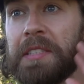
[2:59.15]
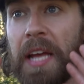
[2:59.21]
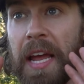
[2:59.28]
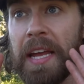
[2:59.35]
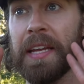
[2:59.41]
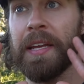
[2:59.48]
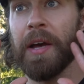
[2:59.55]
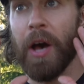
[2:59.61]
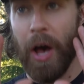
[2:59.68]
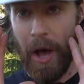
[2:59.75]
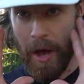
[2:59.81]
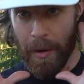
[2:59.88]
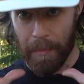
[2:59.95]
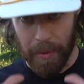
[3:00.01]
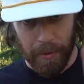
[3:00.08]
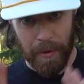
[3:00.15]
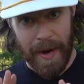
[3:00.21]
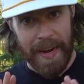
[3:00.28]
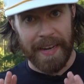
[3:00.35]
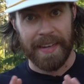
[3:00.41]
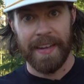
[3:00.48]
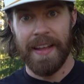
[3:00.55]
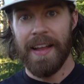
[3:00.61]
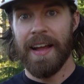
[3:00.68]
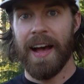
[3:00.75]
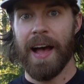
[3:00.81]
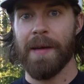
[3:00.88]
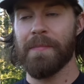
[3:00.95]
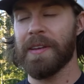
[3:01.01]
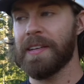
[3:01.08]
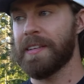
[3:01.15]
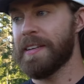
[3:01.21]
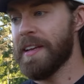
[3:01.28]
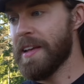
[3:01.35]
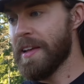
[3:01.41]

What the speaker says: take a break. I mean,